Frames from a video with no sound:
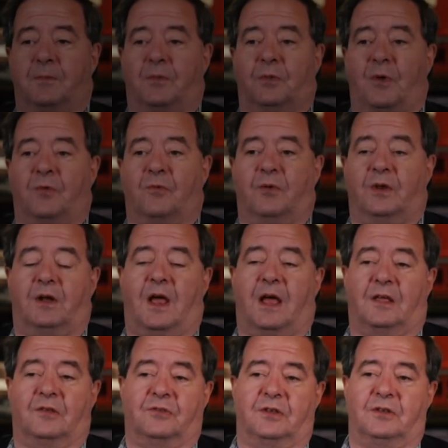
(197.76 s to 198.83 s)
don't
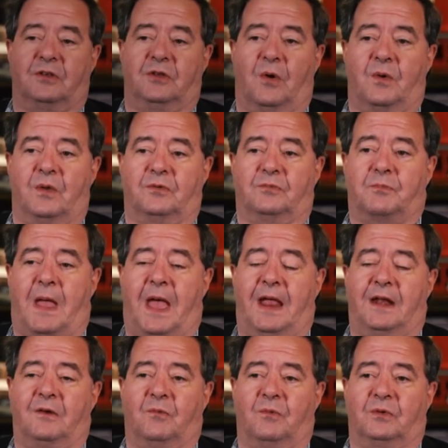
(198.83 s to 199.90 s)
realize that, his
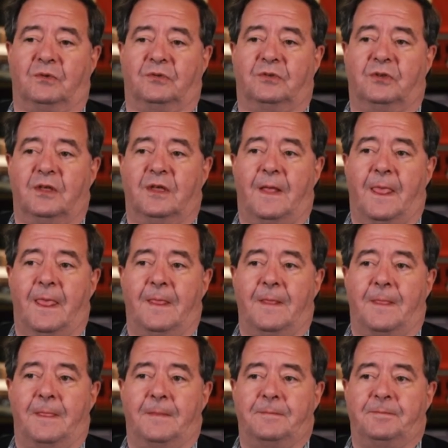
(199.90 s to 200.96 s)
patent was
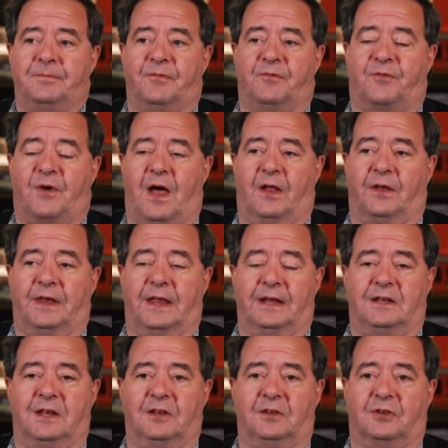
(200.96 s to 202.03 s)
filed in
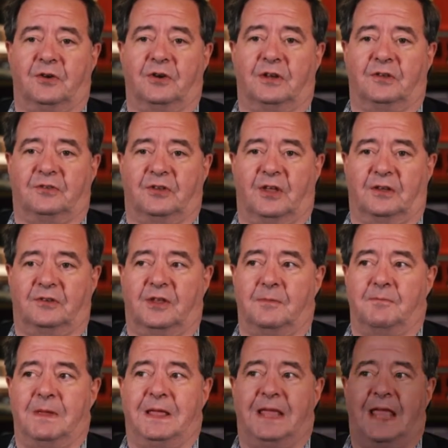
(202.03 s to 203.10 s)
1836. He
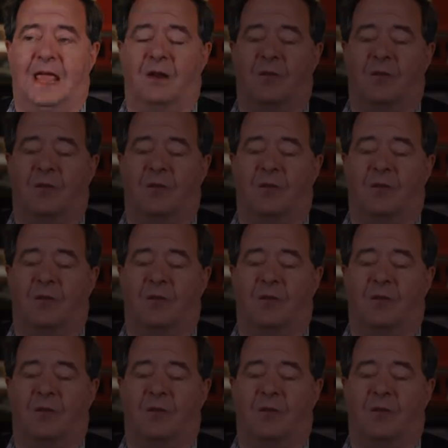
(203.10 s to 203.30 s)
began